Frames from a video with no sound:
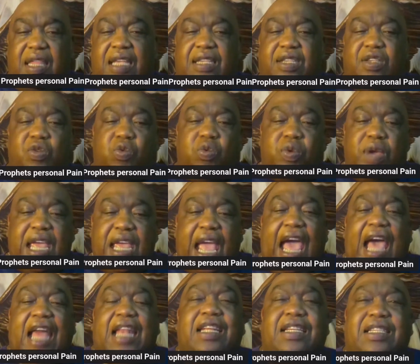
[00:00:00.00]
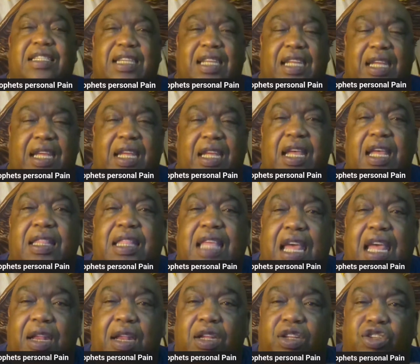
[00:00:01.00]
That's a reality
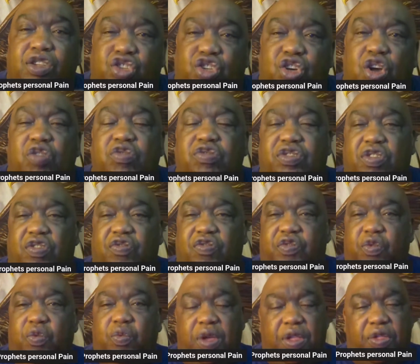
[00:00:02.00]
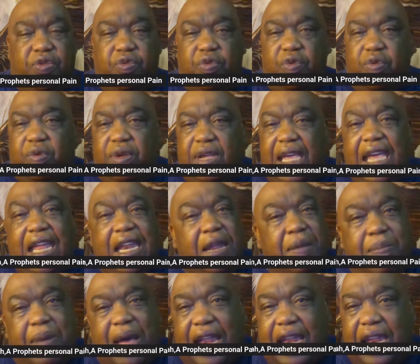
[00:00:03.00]
that Joseph went through.
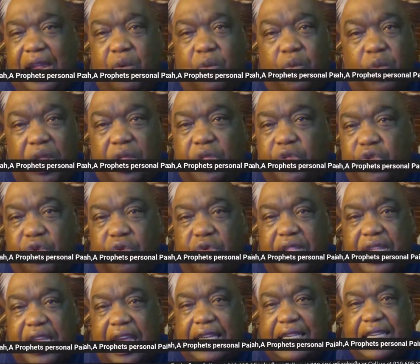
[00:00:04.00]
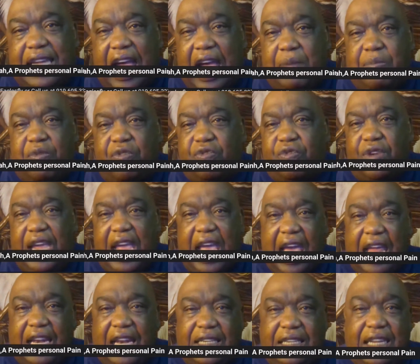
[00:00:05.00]
Anybody went through that type of
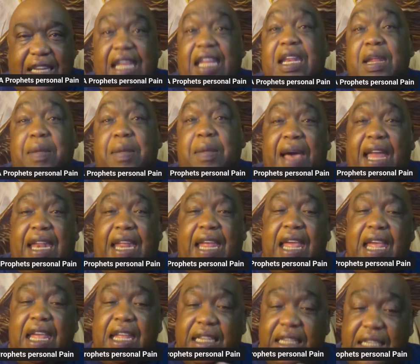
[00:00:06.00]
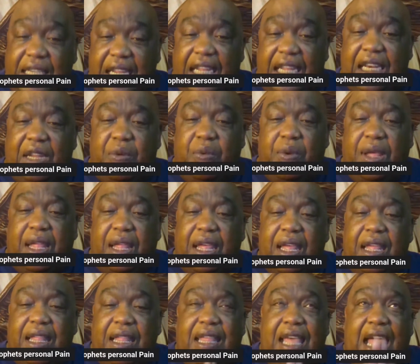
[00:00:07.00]
reality, anybody dealing with
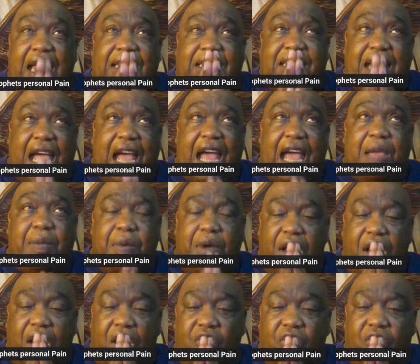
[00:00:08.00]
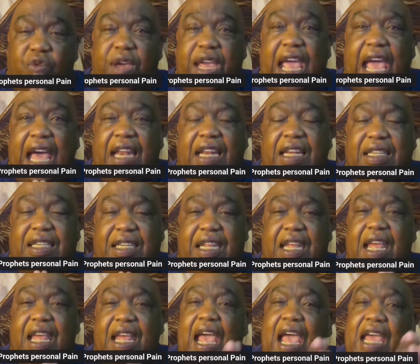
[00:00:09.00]
that type of reality,
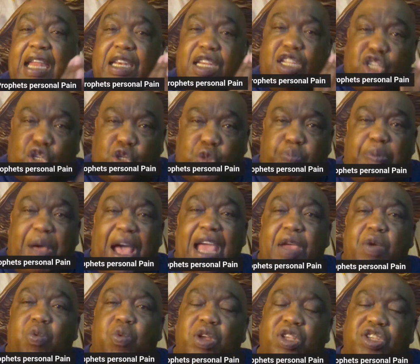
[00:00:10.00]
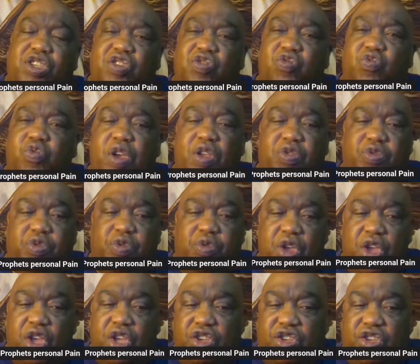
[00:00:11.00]
and despite what you went through,
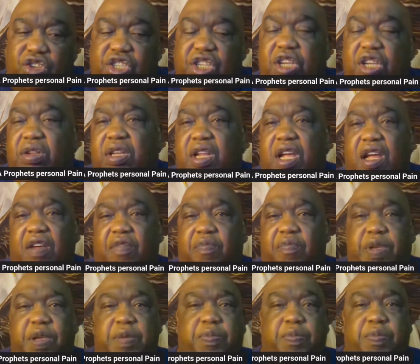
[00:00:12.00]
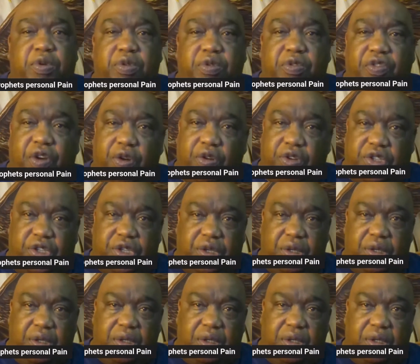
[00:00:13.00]
you still love people who've hurt you.